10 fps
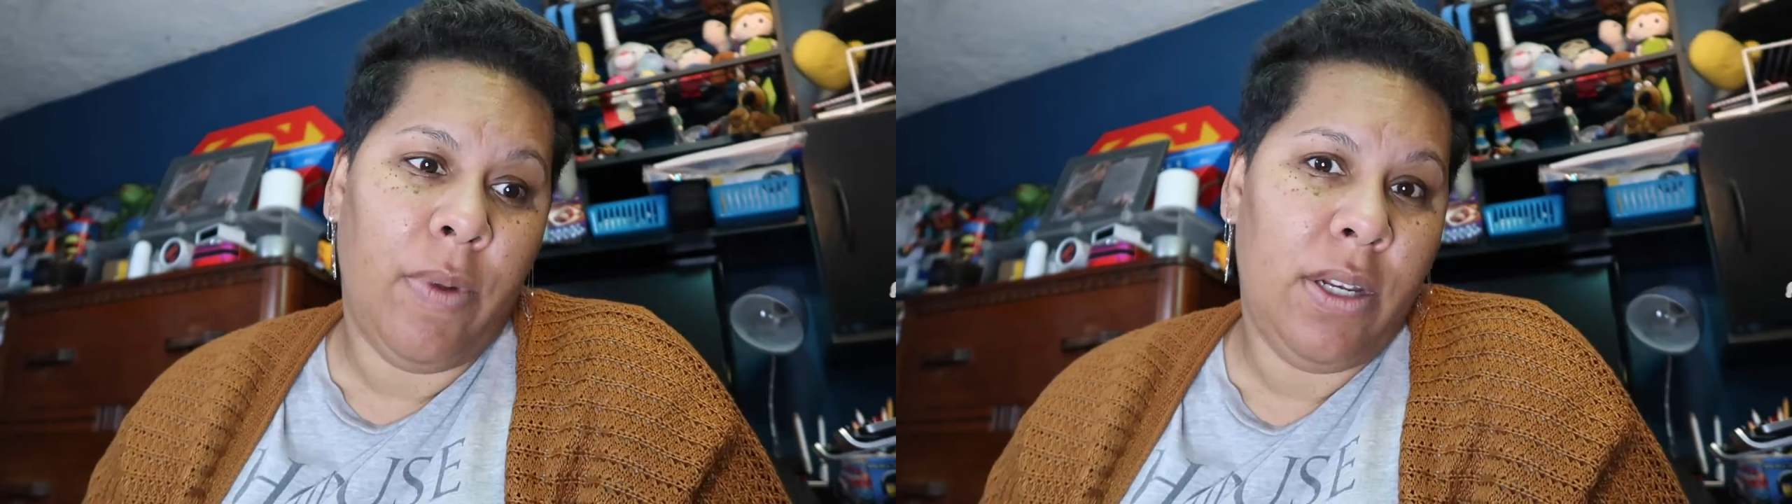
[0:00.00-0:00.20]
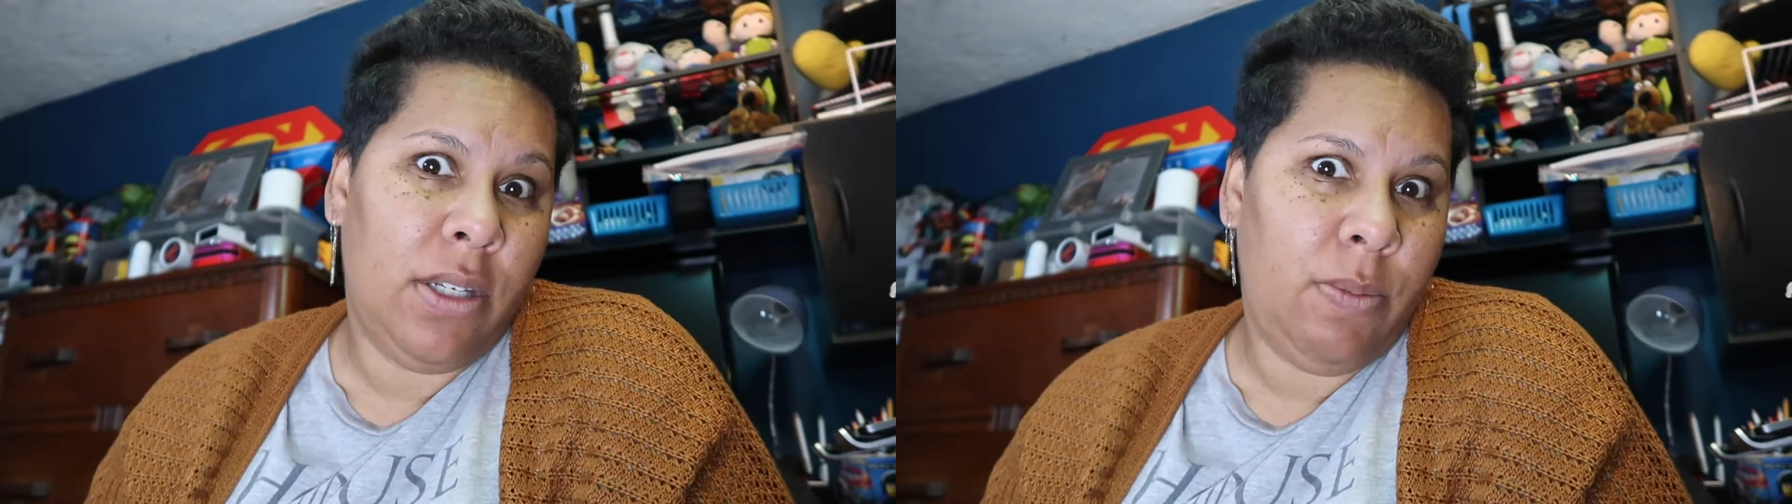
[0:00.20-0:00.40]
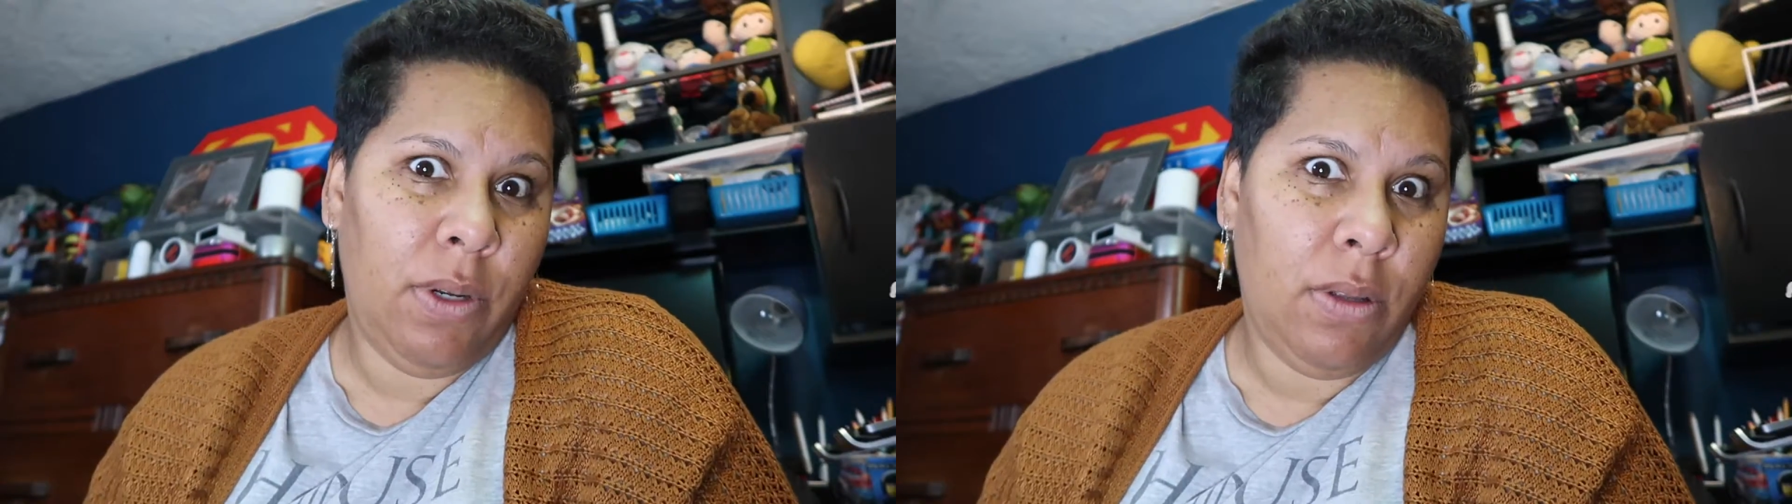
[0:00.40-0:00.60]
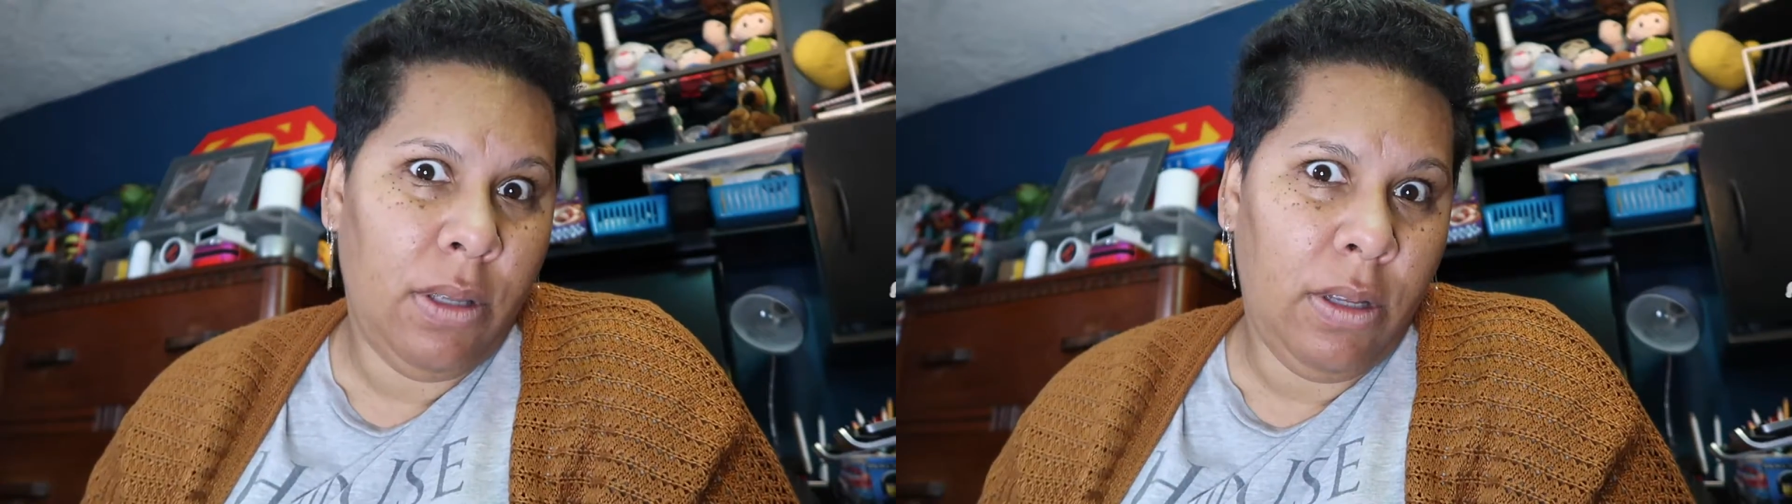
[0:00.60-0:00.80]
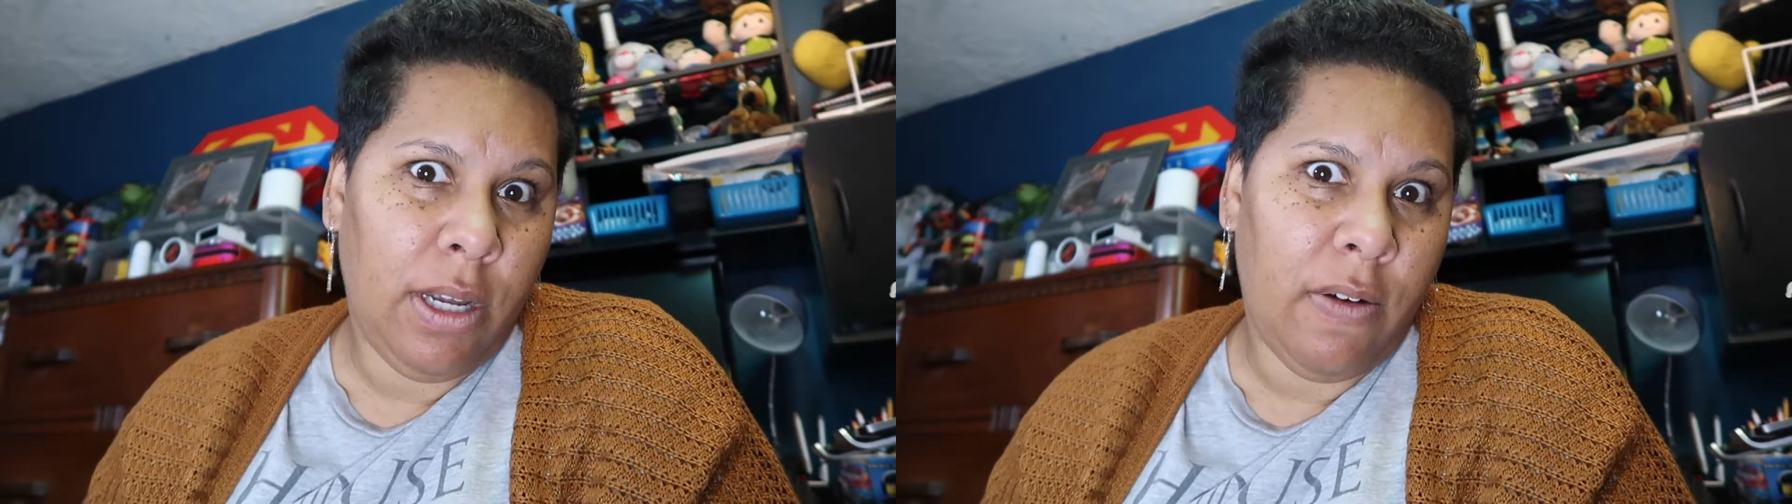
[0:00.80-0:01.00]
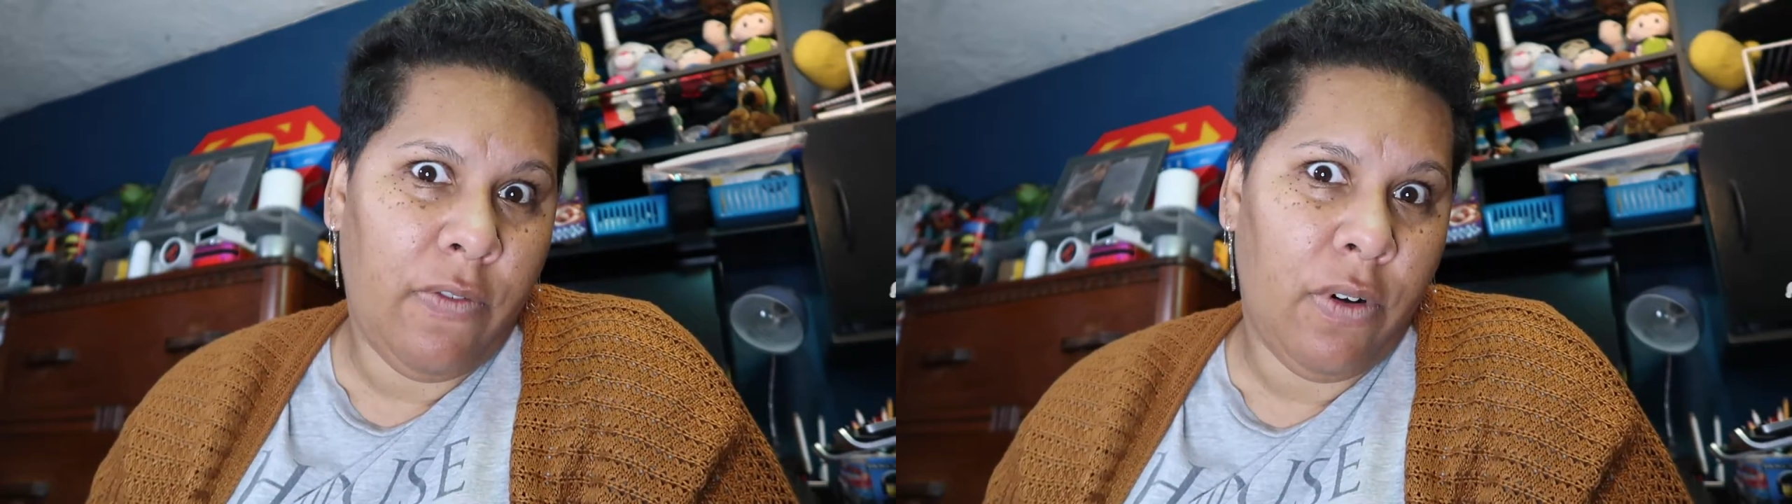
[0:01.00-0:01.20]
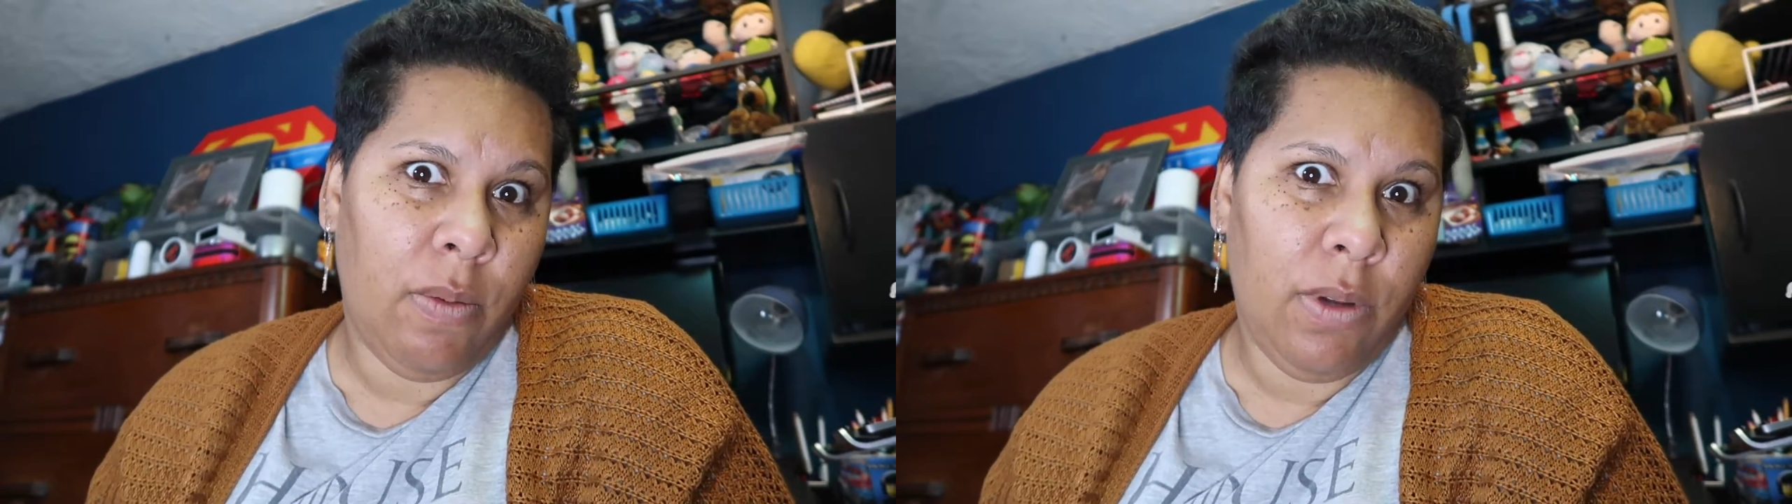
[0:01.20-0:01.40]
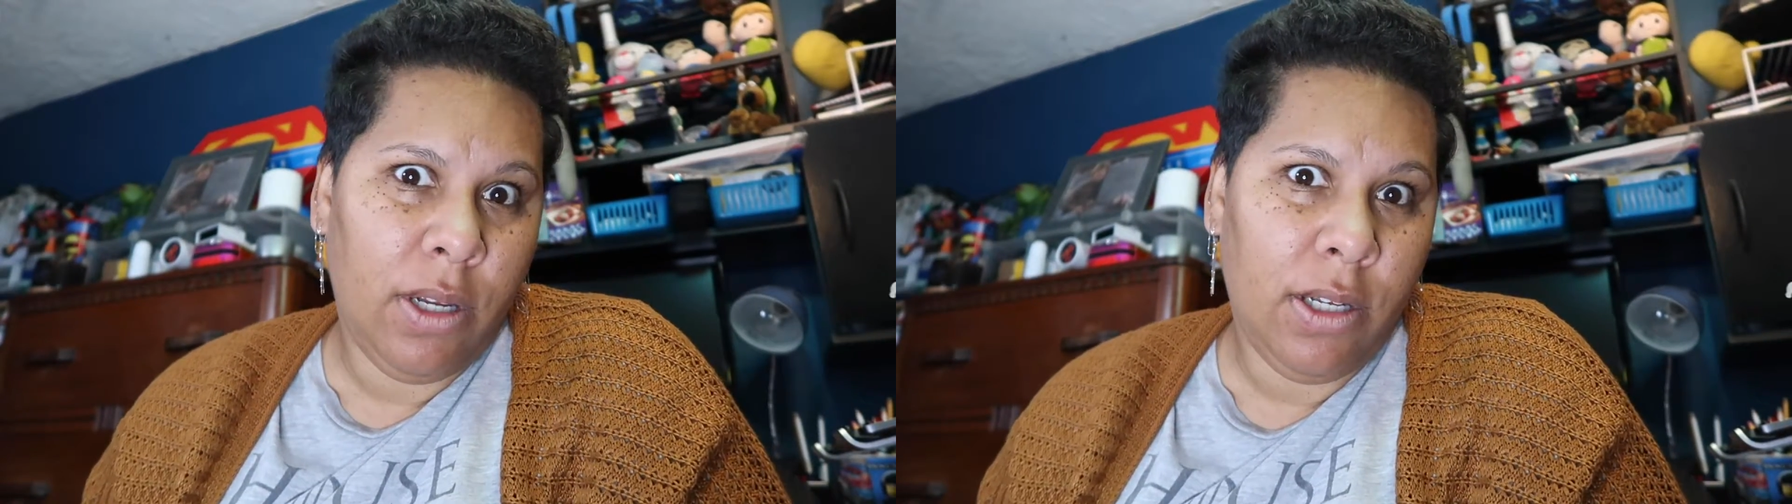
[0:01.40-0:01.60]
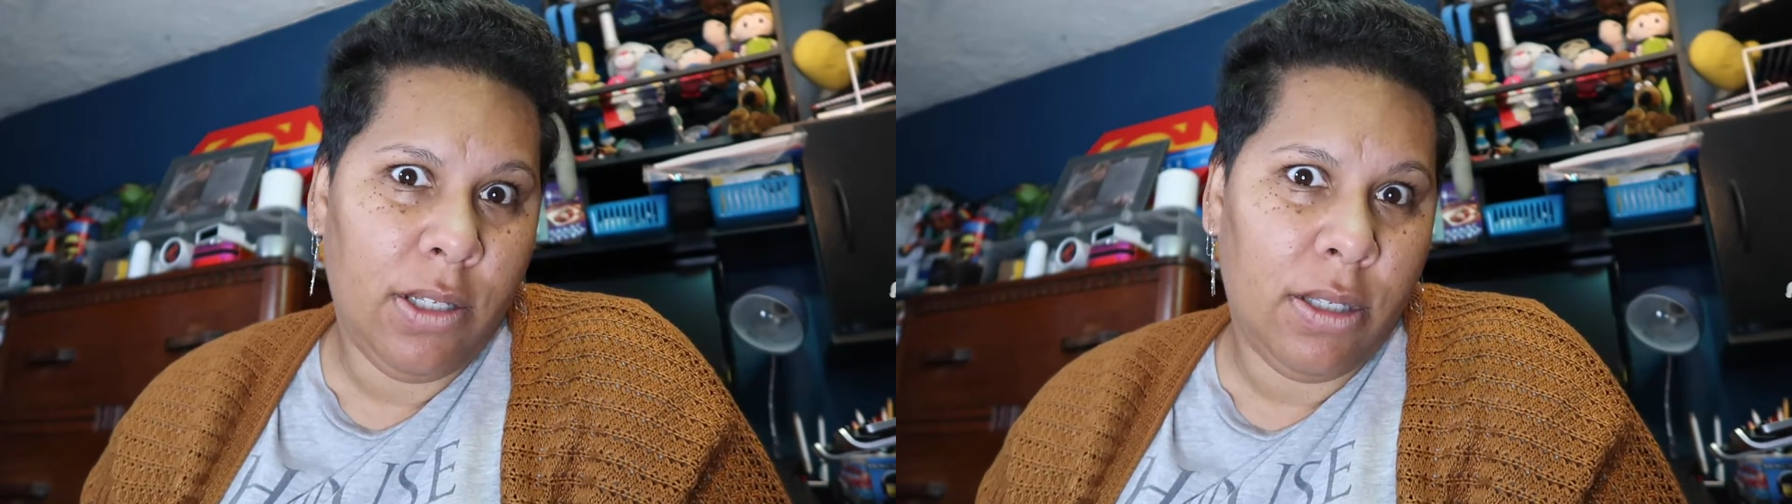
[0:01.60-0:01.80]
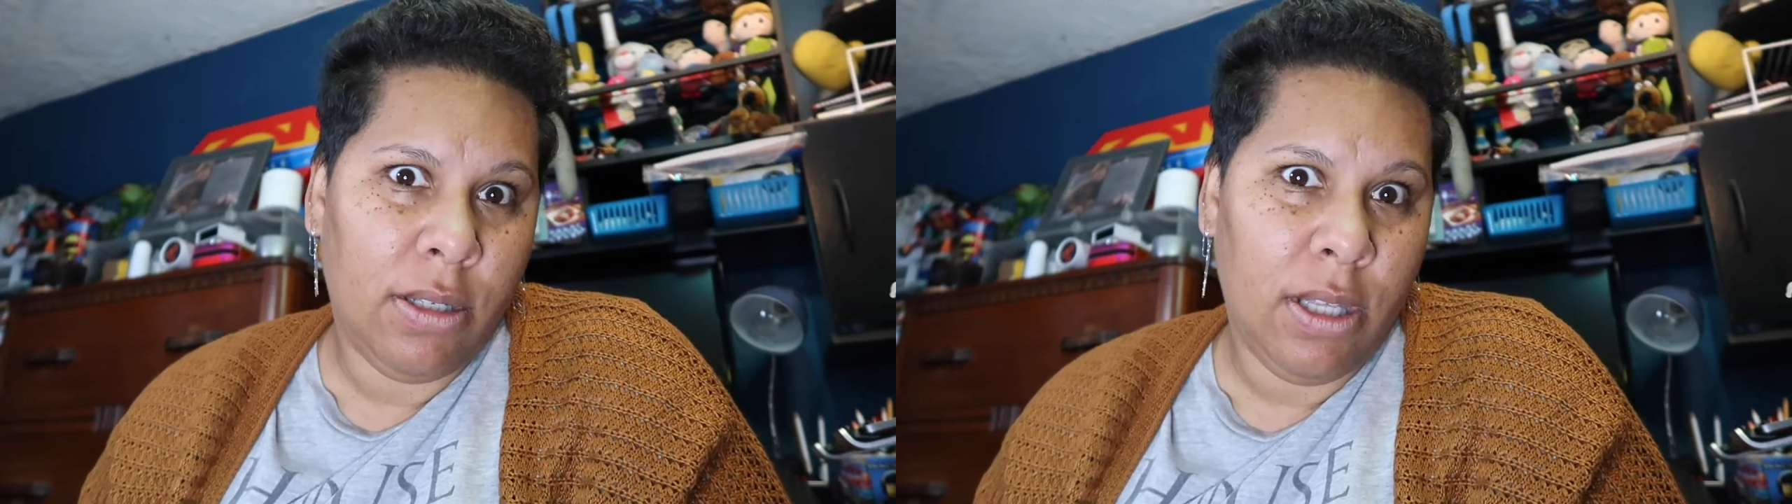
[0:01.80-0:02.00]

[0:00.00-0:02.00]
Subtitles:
And just be on the lookout for it because